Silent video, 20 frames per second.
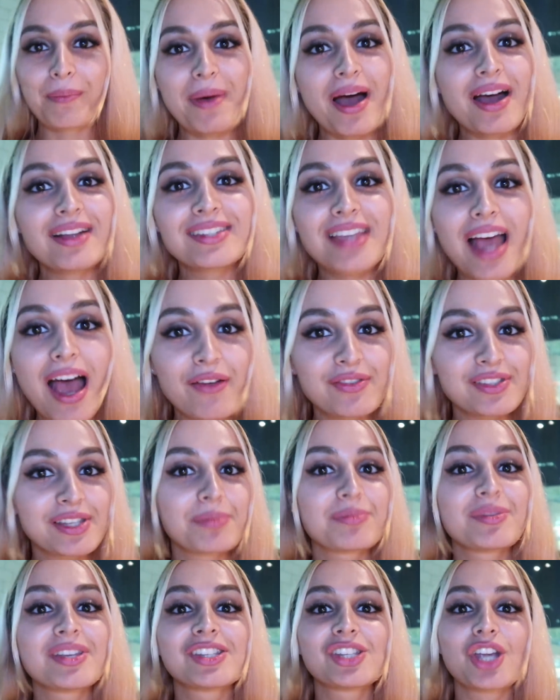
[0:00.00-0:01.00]
about to have
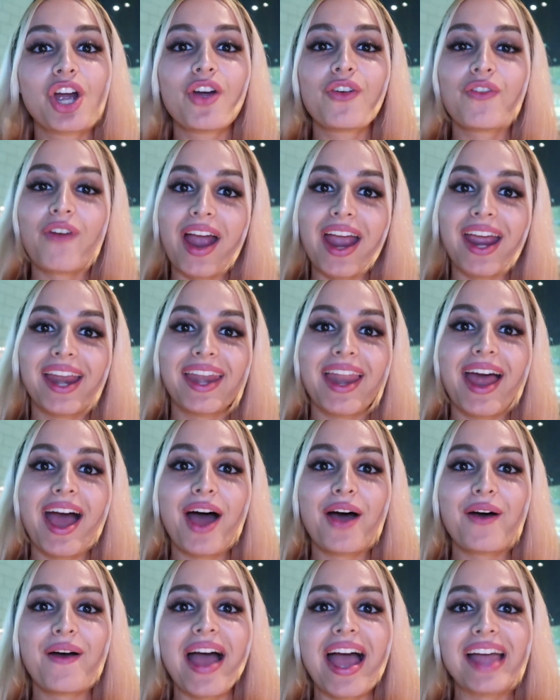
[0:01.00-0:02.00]
some dessert right
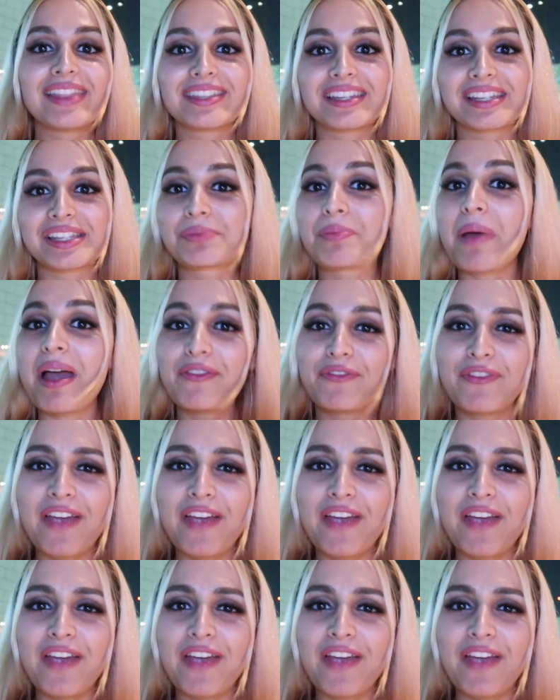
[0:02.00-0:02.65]
now and this is my